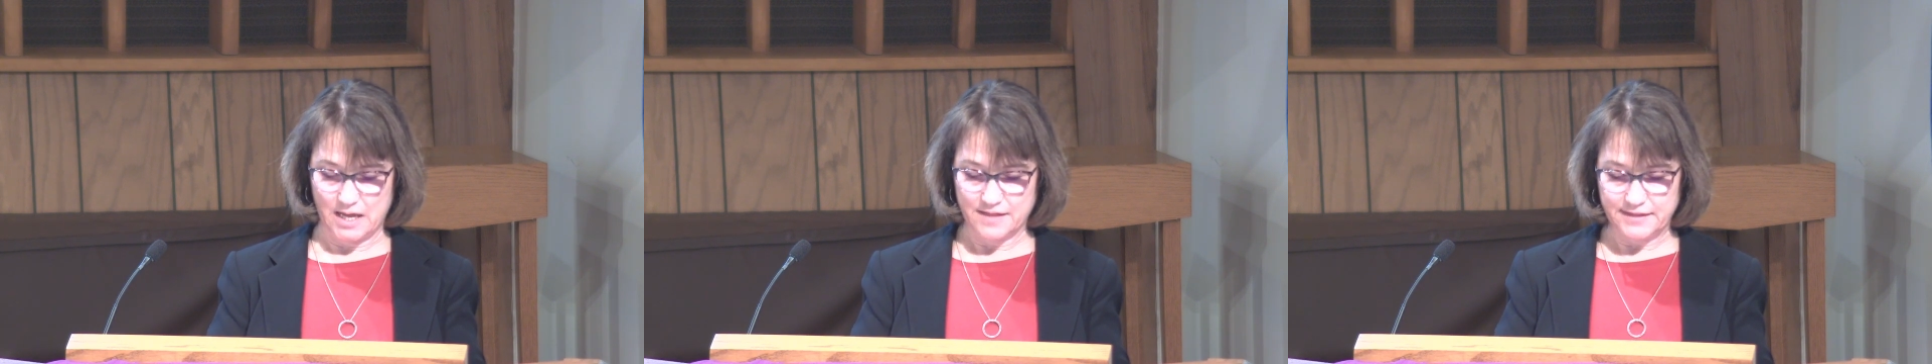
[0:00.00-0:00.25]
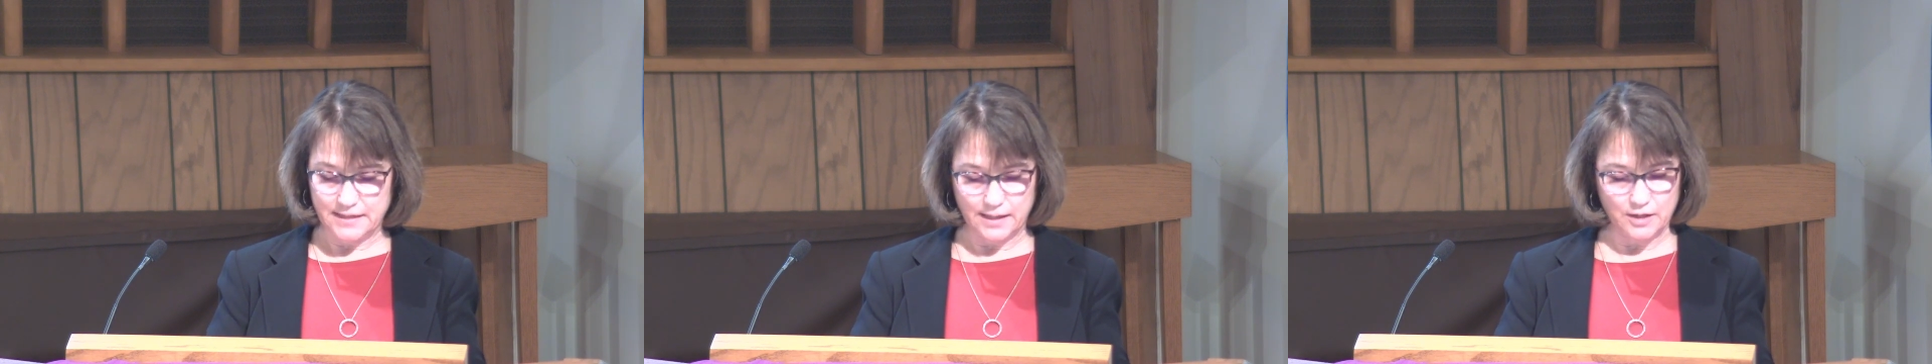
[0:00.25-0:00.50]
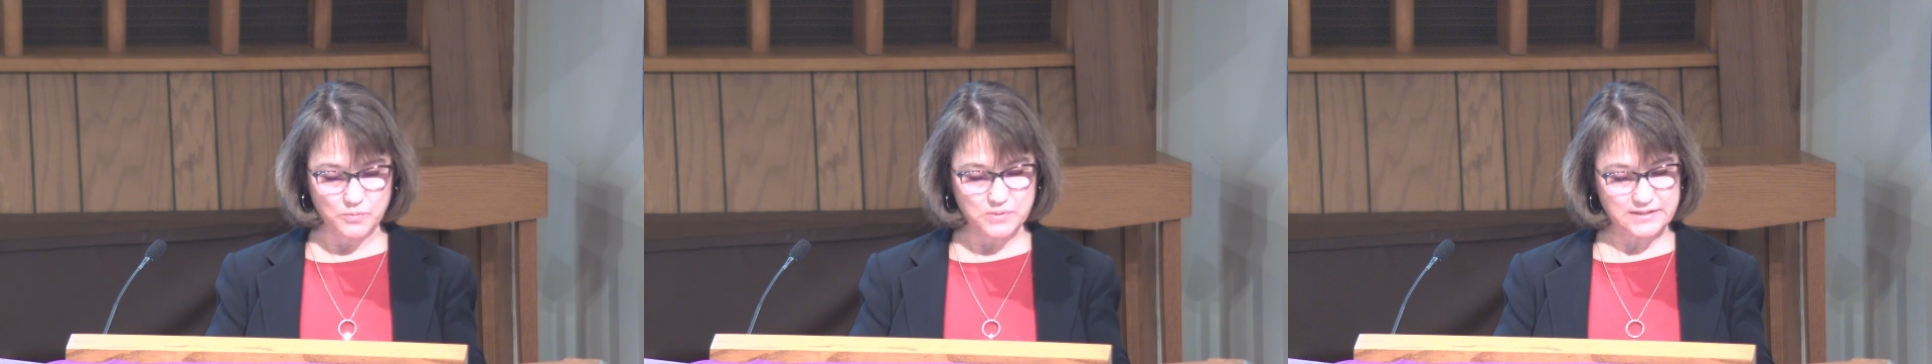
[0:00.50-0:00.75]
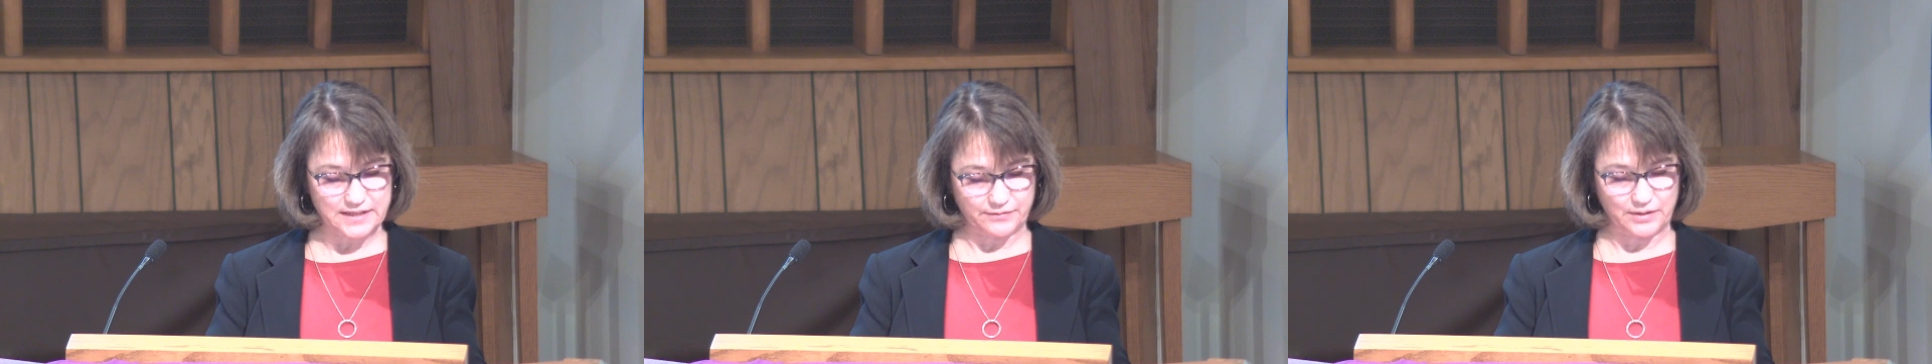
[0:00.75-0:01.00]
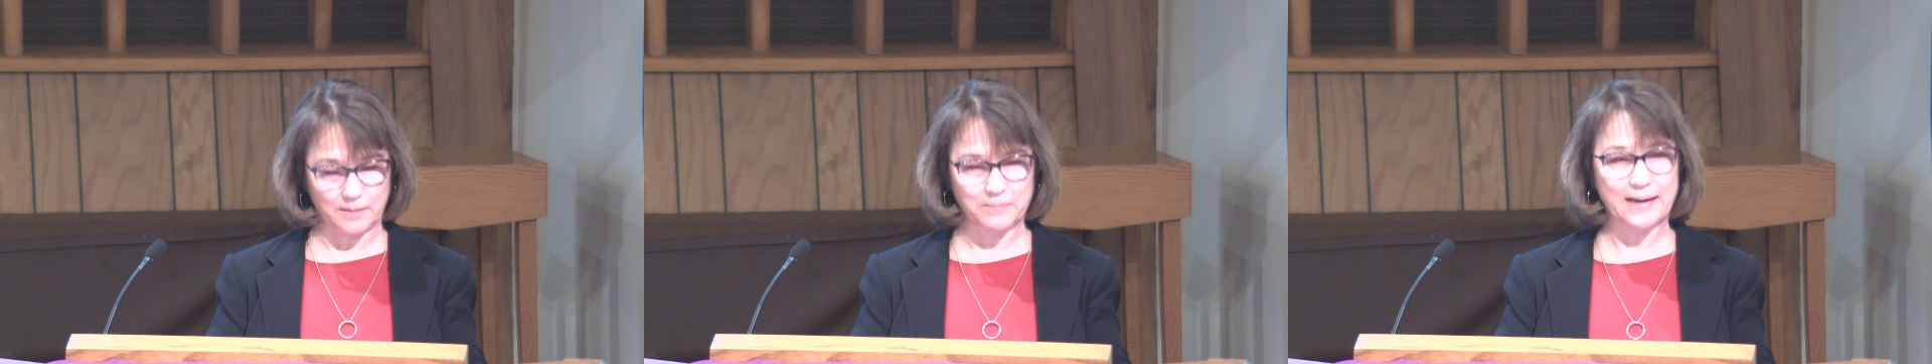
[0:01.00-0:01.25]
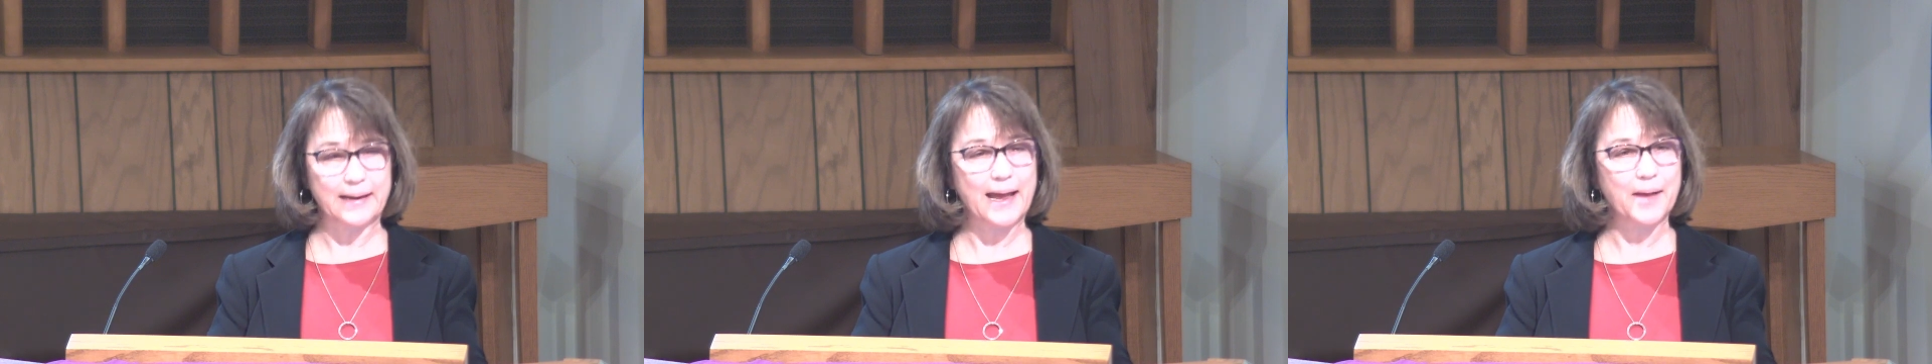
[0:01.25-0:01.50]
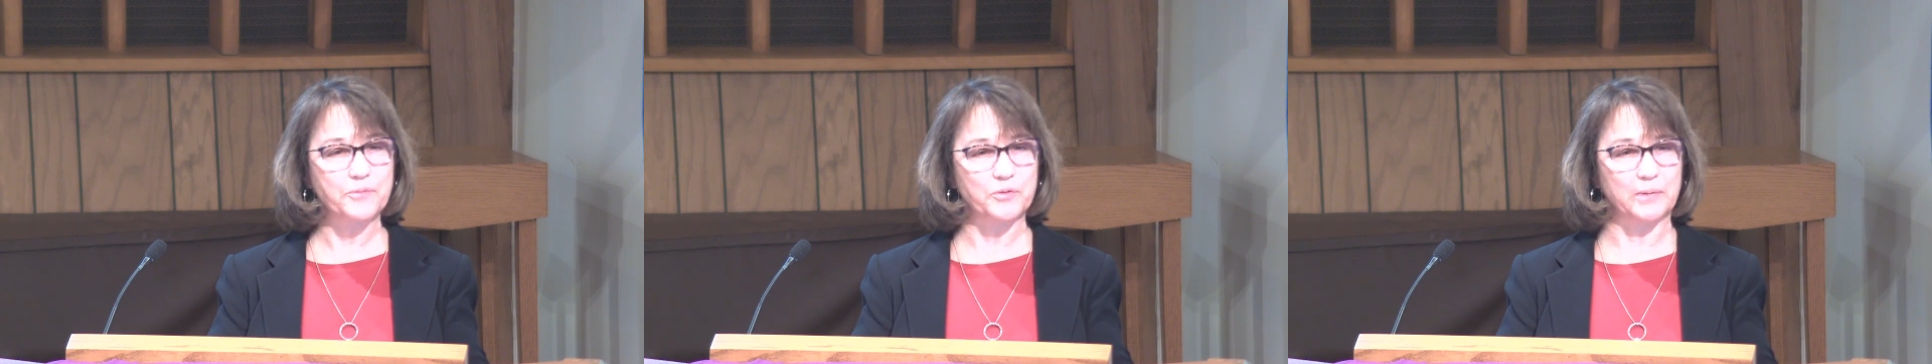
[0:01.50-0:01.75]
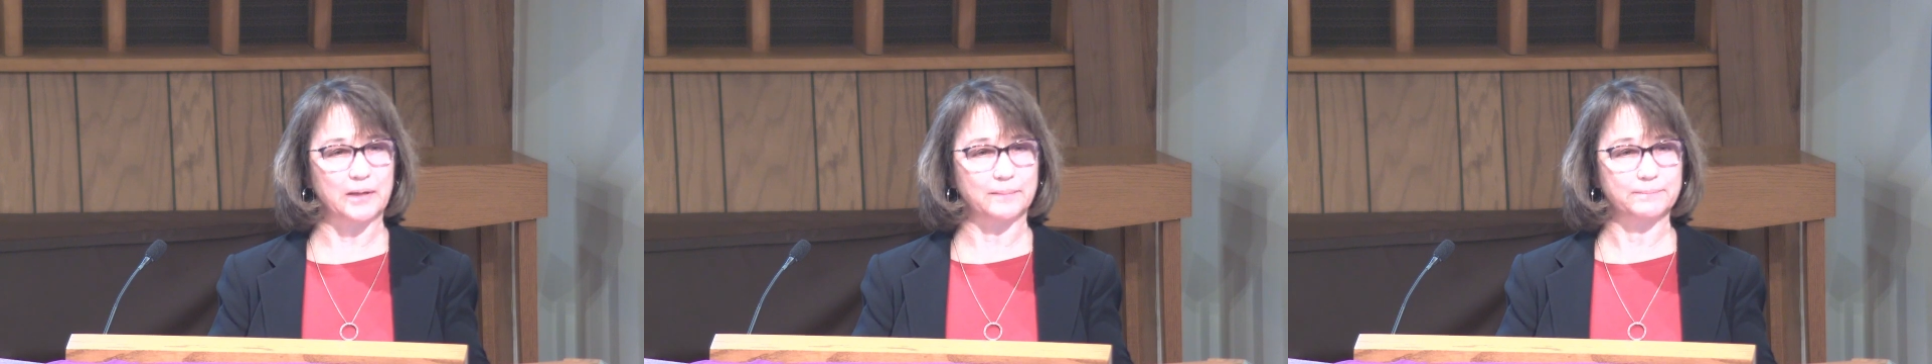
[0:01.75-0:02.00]
The needle was given in my
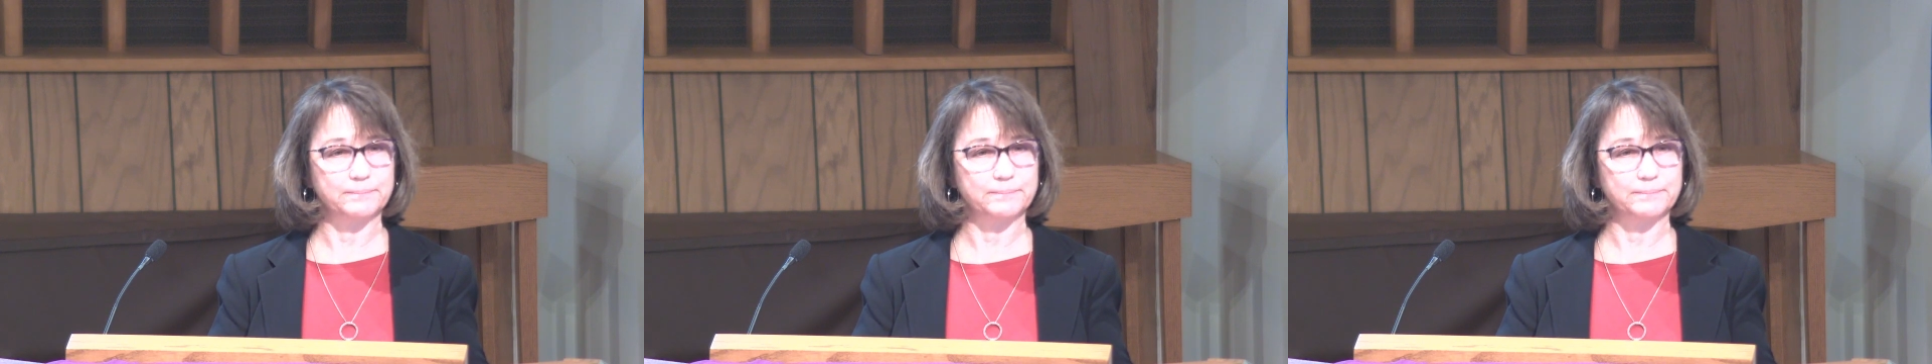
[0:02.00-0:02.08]
abdomen,